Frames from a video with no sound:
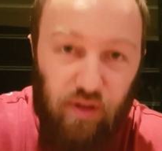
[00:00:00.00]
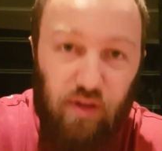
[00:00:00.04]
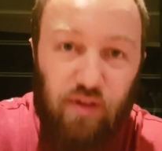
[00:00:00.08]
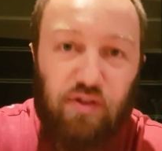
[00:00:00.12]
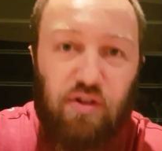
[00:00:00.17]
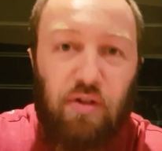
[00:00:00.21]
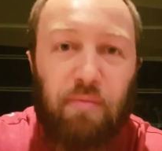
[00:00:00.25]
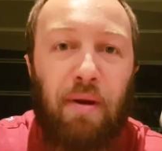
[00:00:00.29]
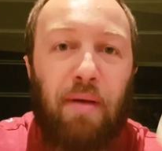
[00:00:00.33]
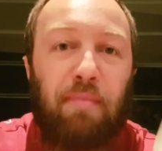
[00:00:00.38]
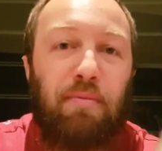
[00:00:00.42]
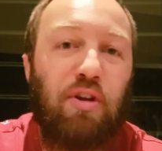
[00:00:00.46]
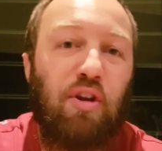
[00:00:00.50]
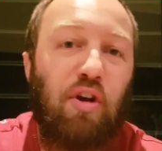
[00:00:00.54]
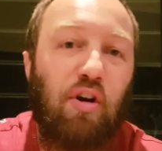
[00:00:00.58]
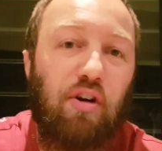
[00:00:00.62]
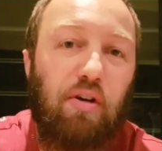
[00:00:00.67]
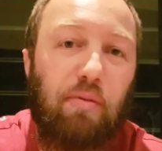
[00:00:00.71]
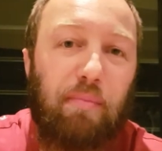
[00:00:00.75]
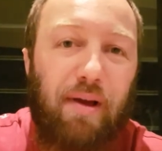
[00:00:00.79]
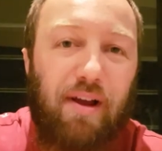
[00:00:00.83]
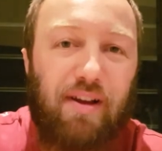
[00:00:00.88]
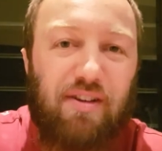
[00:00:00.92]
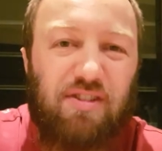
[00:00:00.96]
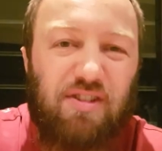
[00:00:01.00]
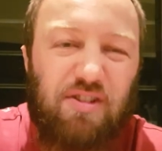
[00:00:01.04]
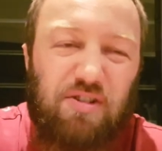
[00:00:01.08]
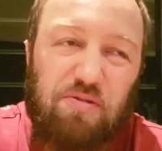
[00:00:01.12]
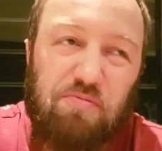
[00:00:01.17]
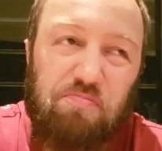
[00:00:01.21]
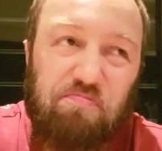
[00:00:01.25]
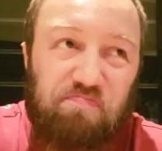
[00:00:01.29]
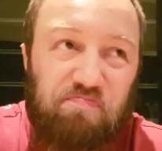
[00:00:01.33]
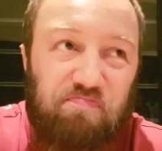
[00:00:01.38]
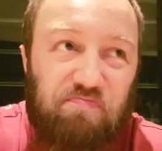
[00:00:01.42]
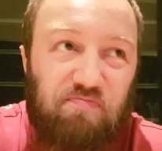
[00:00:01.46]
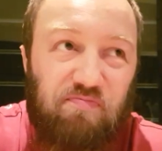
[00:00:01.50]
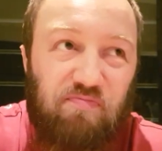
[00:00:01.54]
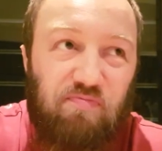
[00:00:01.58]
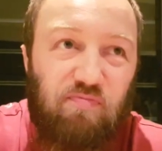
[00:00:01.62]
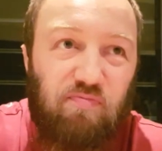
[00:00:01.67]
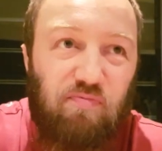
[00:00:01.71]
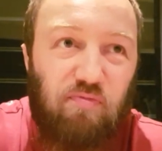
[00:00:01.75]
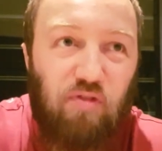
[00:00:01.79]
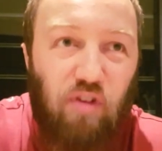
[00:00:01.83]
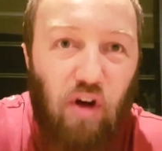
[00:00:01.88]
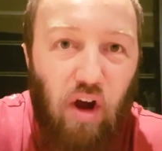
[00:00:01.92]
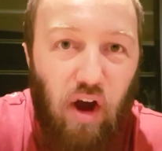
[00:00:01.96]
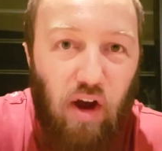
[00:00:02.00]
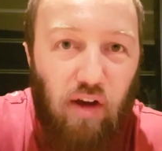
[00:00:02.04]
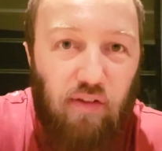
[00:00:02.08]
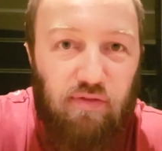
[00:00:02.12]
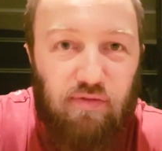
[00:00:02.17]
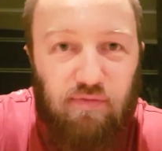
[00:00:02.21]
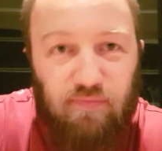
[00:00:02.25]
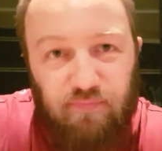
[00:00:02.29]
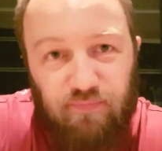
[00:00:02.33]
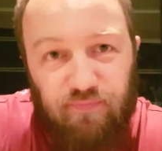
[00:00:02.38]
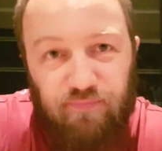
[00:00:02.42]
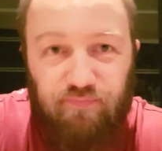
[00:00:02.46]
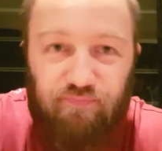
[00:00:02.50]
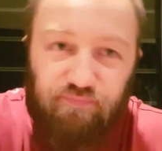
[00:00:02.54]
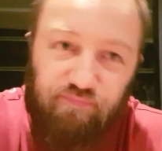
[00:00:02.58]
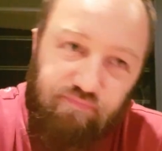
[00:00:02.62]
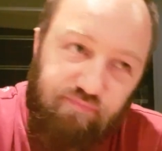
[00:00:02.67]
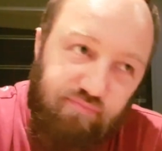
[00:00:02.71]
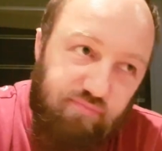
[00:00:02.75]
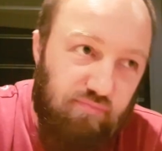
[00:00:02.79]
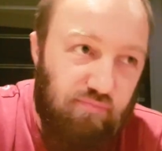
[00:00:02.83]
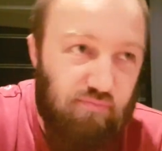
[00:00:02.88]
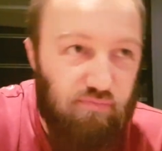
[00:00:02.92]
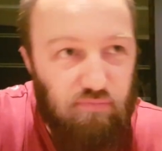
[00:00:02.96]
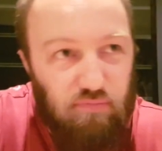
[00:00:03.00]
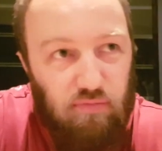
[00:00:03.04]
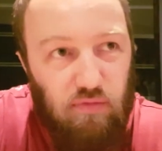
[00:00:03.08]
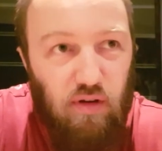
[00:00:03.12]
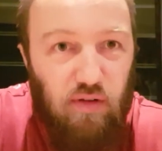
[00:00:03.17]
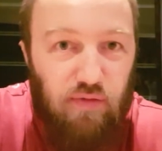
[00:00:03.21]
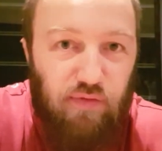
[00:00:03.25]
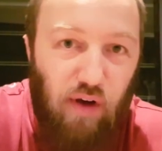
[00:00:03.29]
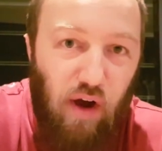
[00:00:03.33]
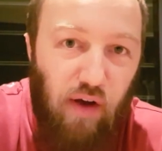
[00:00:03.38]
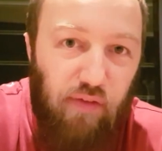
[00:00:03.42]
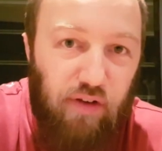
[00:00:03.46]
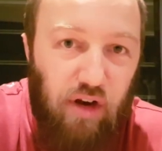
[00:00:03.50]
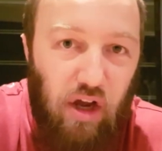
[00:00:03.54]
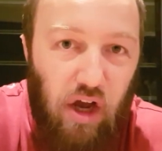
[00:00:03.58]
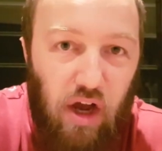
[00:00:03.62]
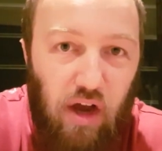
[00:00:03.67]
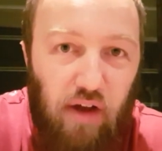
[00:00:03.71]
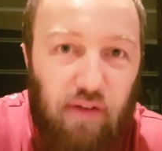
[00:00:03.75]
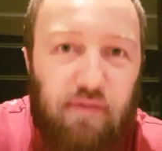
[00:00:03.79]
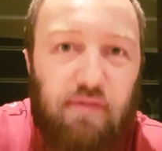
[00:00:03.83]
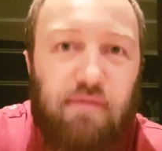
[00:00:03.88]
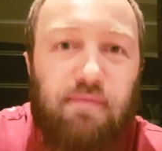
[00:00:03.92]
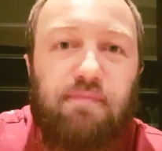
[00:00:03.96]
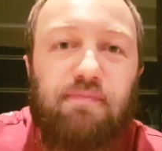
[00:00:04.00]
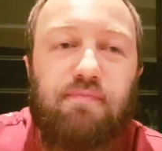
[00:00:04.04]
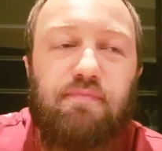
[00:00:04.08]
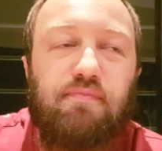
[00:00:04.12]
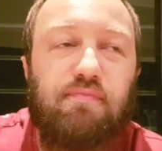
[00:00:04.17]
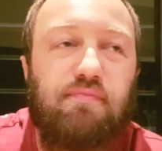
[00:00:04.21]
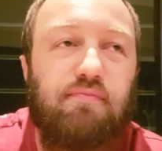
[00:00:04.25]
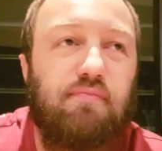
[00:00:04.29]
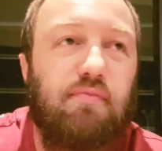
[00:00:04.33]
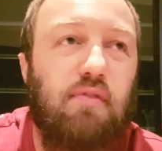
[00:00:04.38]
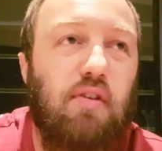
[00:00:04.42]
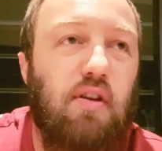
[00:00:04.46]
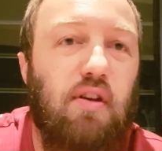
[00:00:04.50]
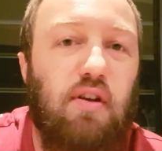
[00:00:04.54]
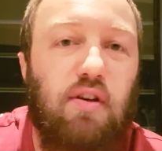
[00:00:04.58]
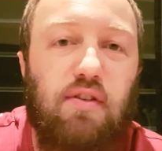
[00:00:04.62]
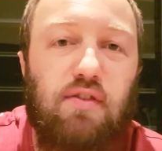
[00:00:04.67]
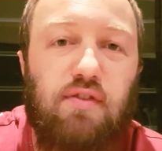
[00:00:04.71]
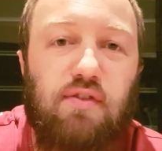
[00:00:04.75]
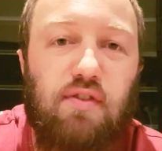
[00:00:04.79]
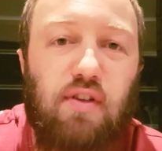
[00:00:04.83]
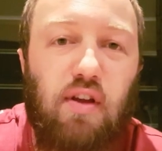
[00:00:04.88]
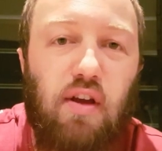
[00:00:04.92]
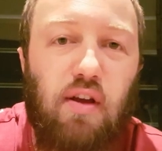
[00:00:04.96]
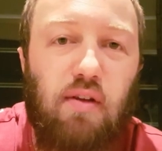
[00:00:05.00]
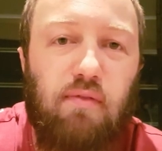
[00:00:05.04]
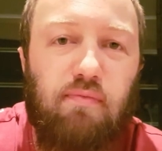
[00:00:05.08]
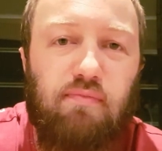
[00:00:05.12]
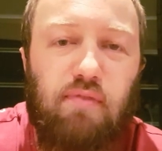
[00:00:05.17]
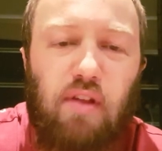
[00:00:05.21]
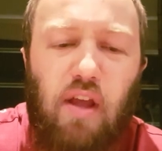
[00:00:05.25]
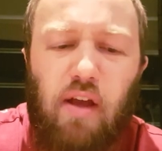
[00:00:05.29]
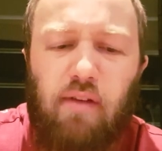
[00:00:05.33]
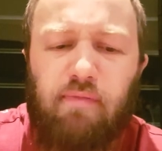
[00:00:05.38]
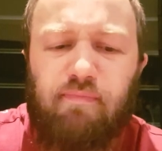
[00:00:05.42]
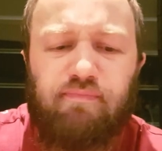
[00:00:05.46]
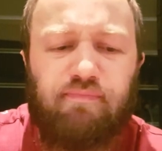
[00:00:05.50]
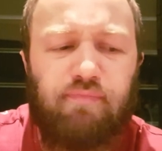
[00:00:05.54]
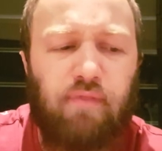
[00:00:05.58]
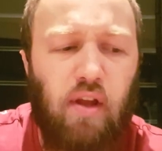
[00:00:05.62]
So maybe knock it back to 5.5, because yeah,